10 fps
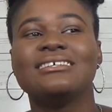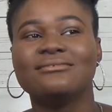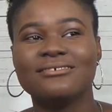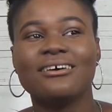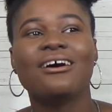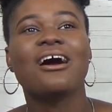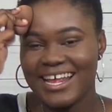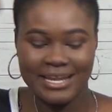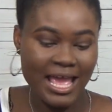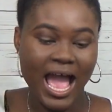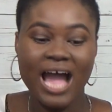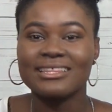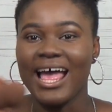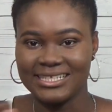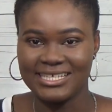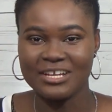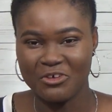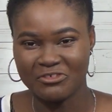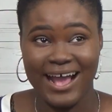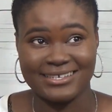How you doing? That's the end of the
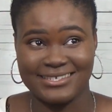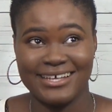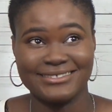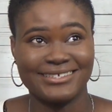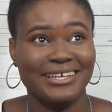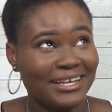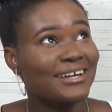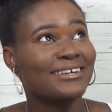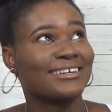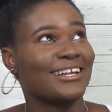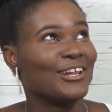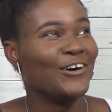conversation. Good lord.